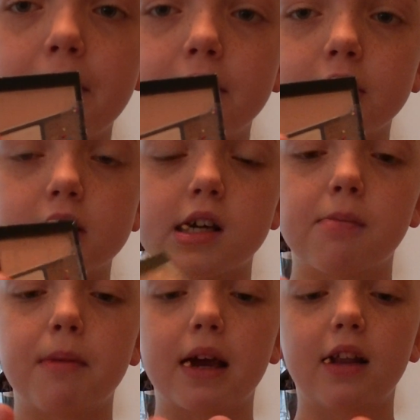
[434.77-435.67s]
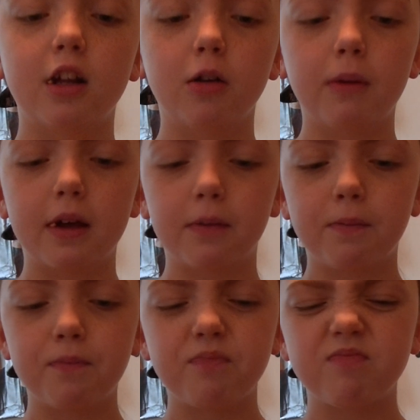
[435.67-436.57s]
or like make it a little bit,
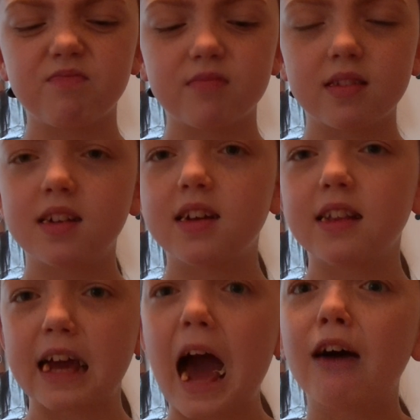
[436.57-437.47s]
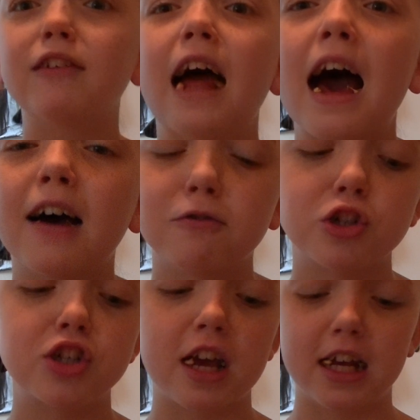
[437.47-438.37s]
like have
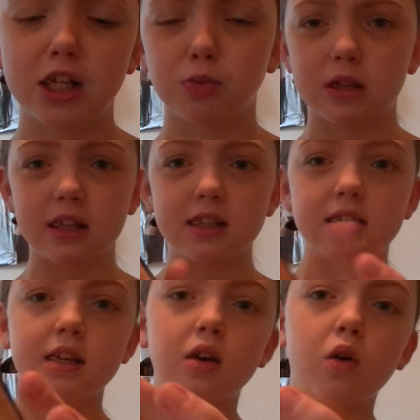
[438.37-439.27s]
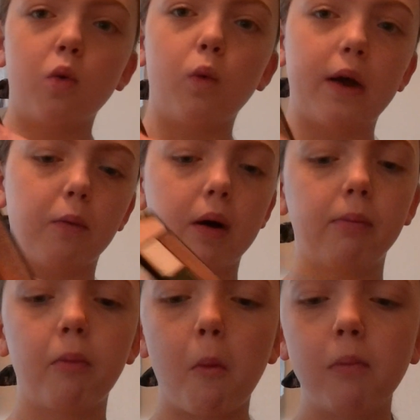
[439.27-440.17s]
shades with this white one.
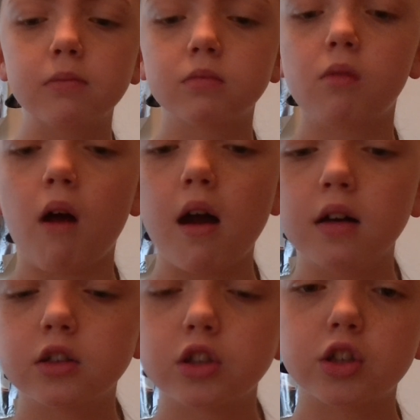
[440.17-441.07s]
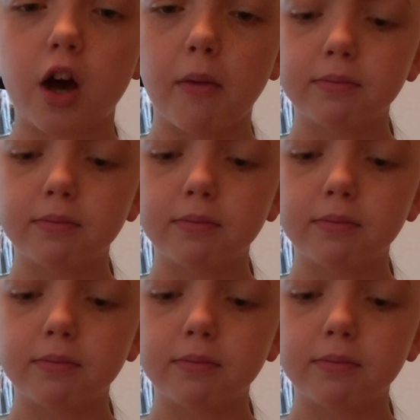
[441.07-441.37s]
So,